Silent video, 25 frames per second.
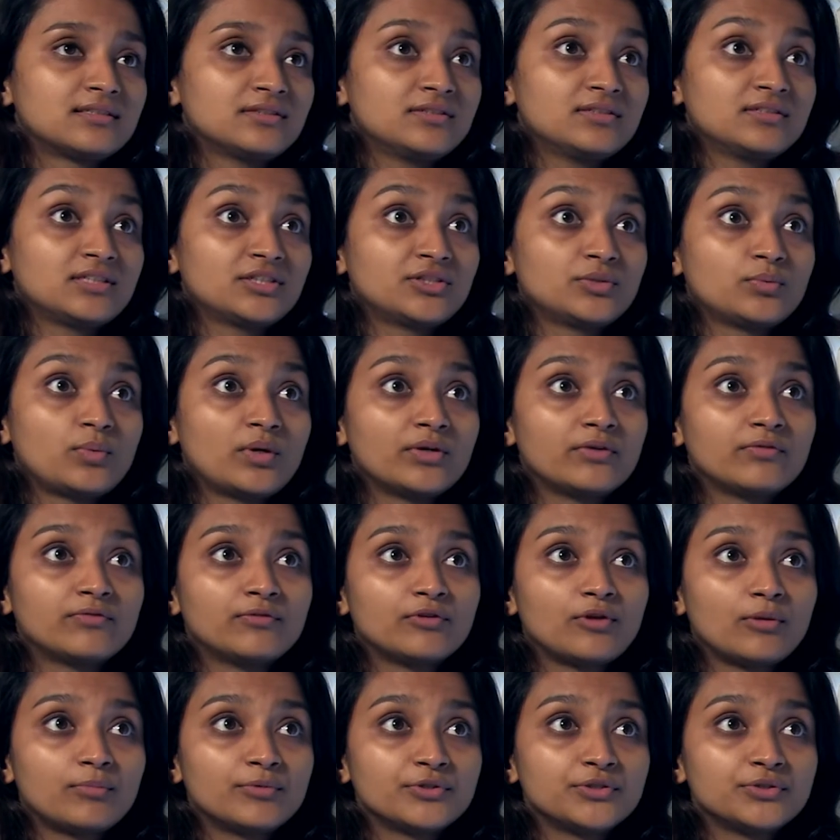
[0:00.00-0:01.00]
It's such a
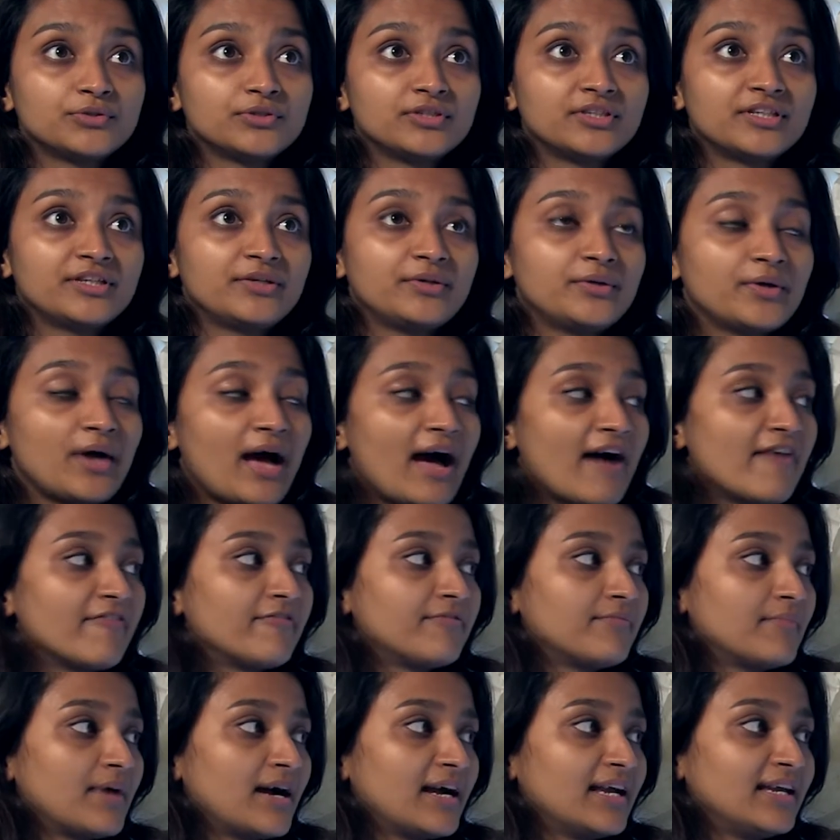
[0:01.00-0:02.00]
wonderful opportunity to have
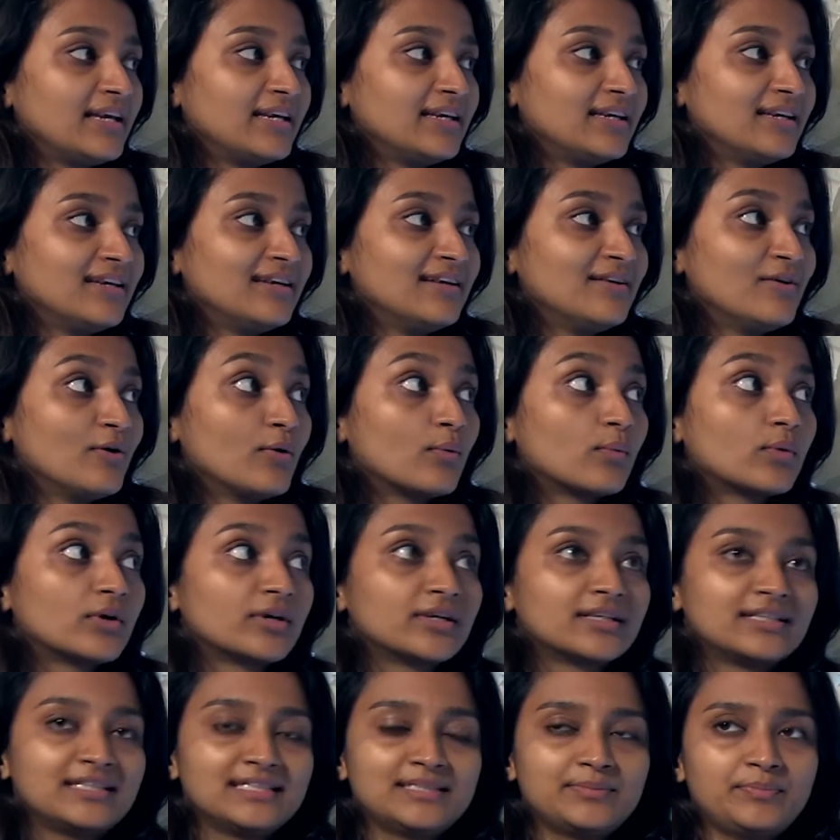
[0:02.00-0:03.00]
my
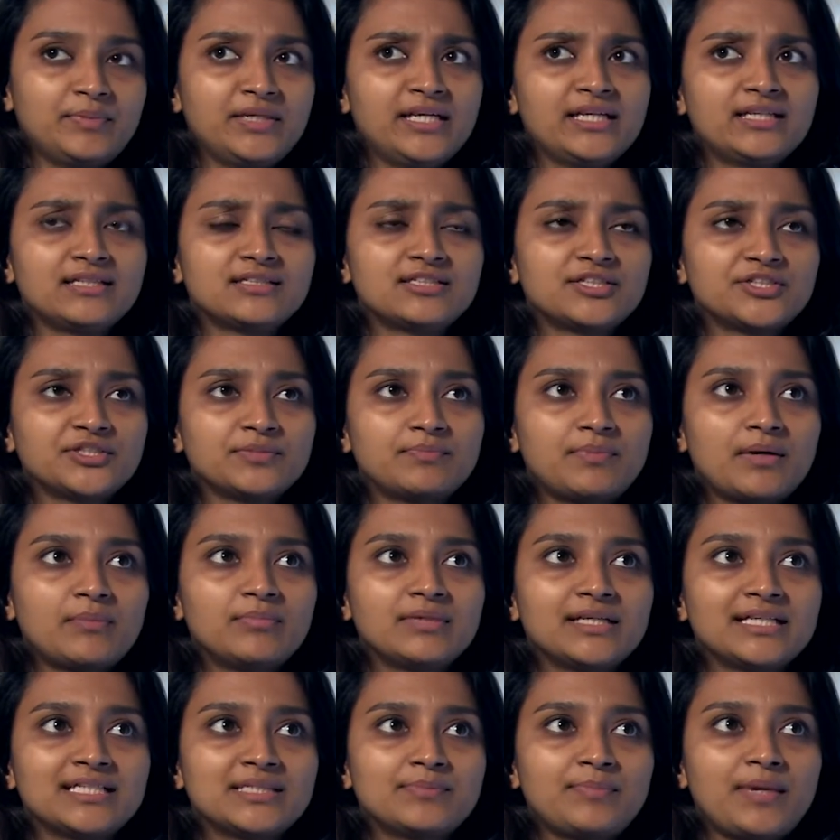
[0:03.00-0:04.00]
work displayed in such a
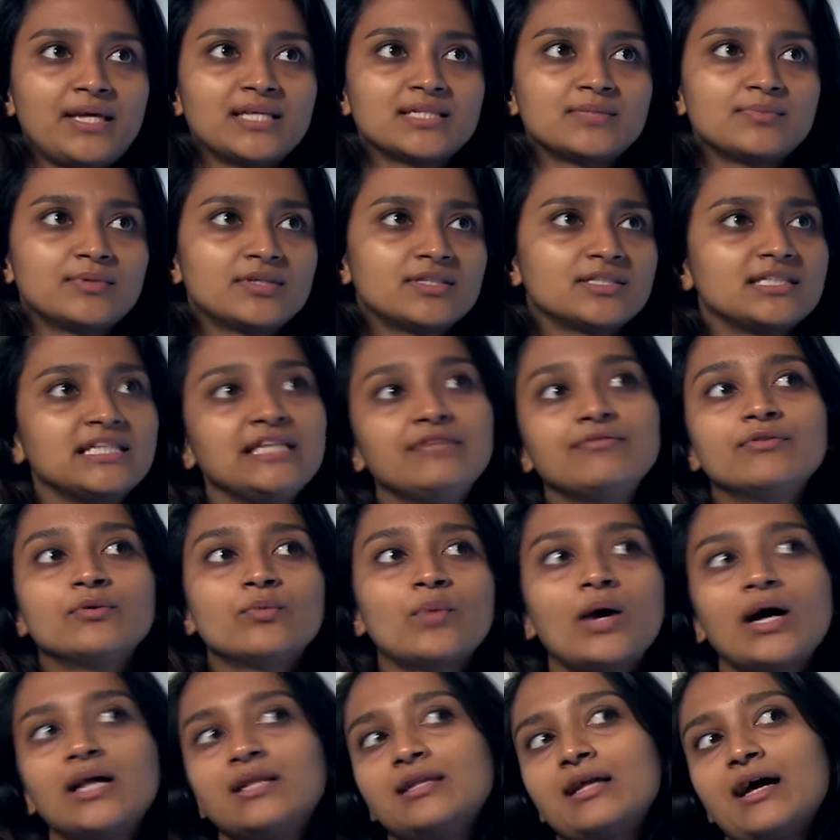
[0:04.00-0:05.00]
public space, because even
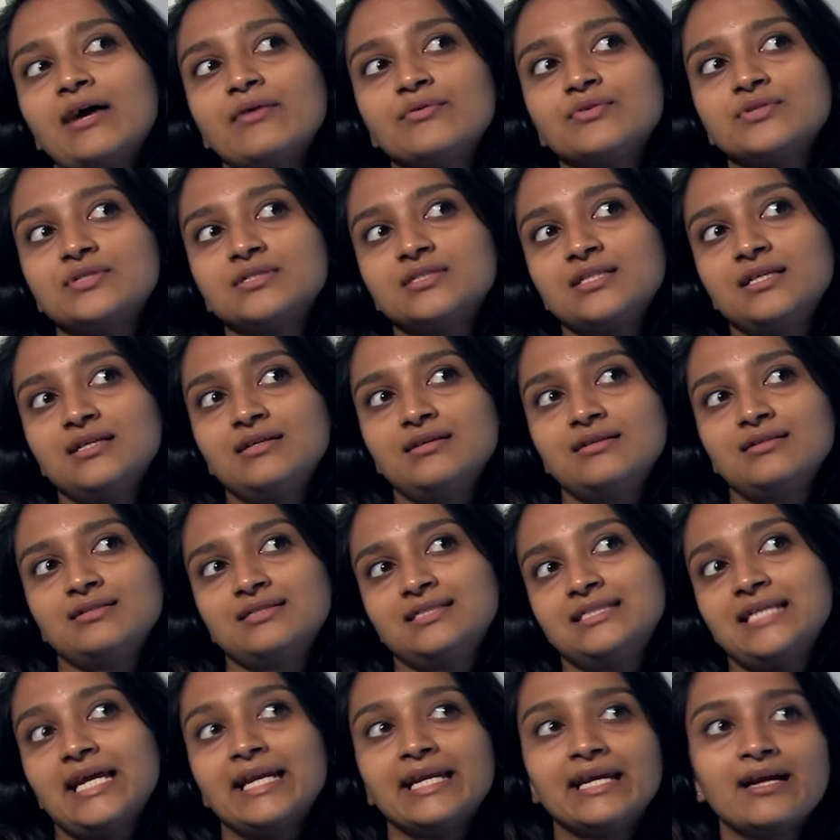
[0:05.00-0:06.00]
while I was
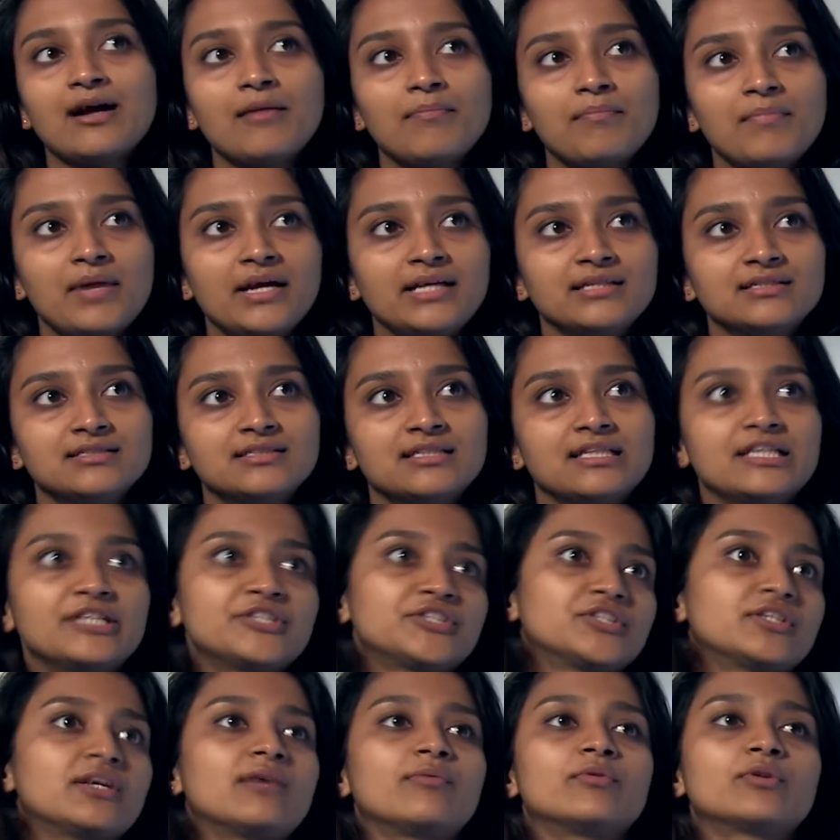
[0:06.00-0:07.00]
setting up my
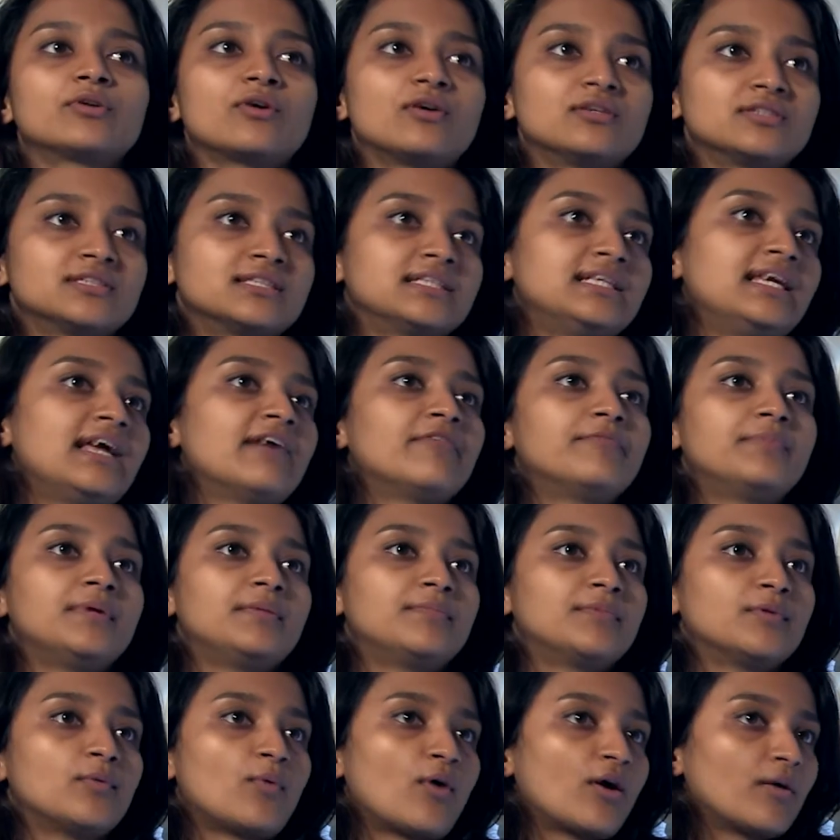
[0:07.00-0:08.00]
installation, I would constantly have
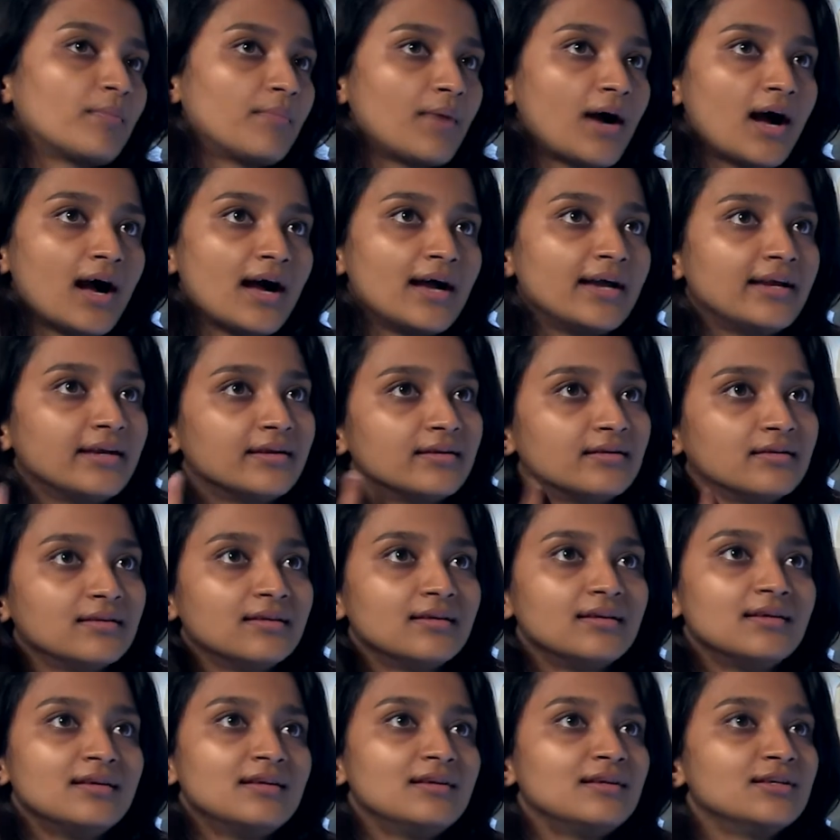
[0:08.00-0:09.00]
people walk by and
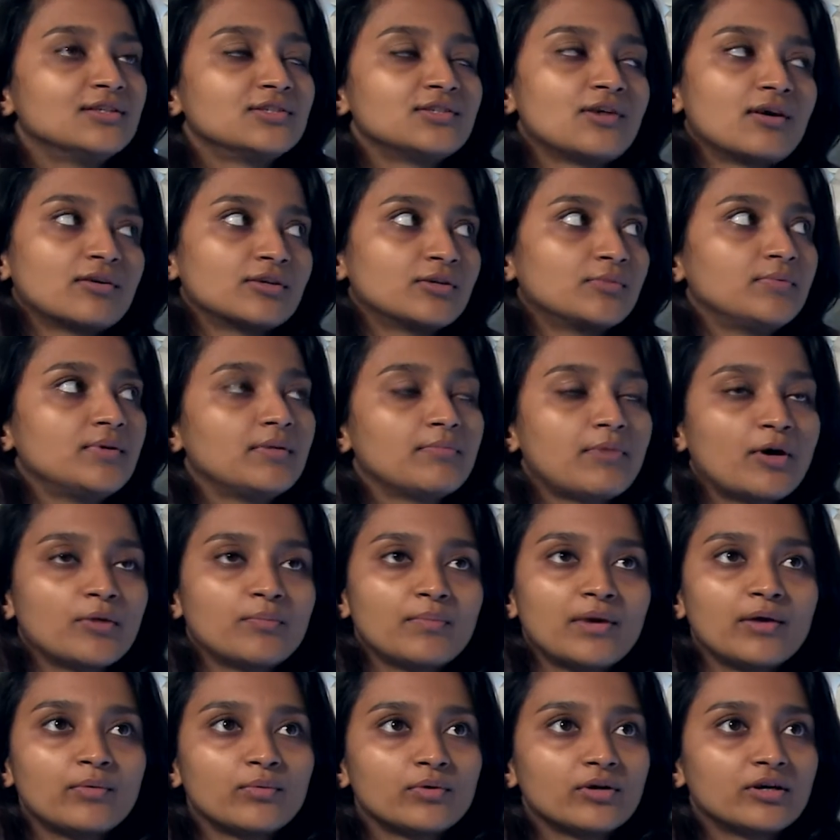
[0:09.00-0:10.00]
talk to me about
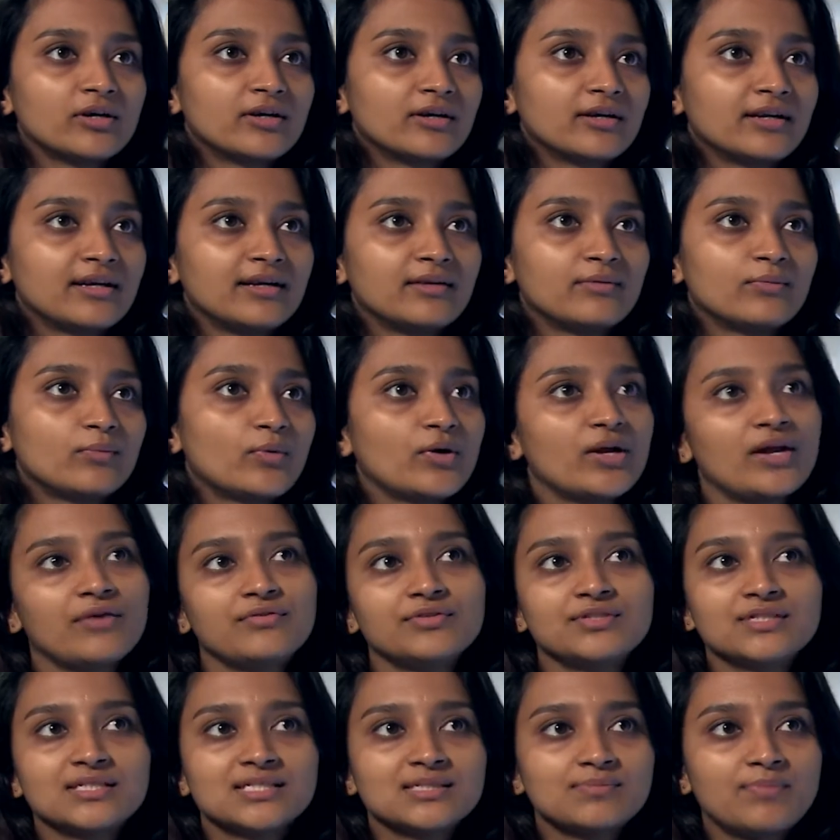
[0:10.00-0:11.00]
my work and what I
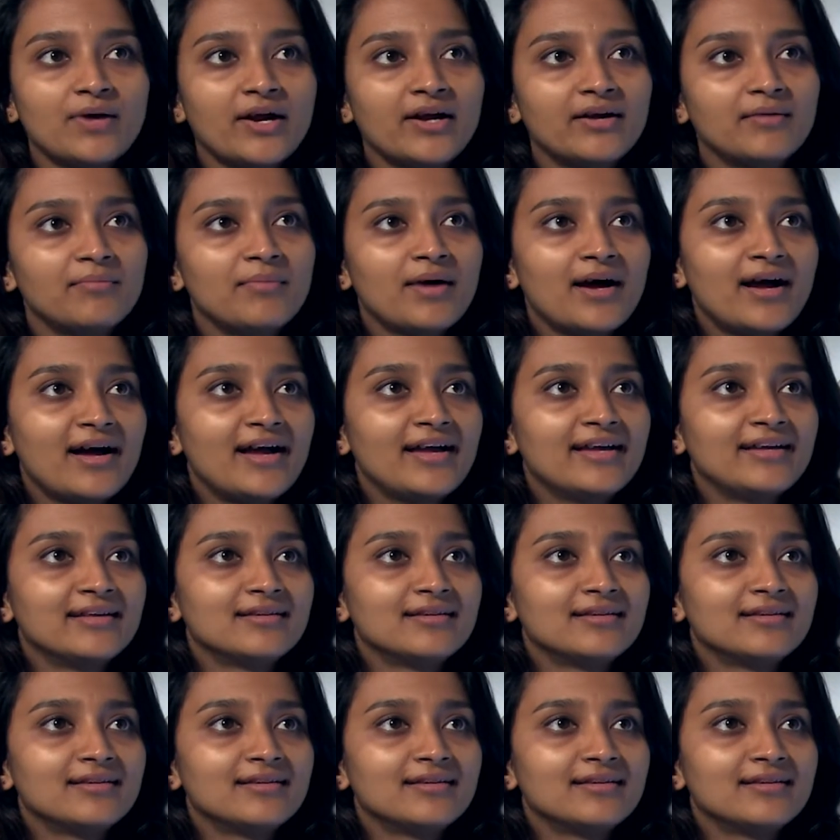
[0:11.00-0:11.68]
was inspired by.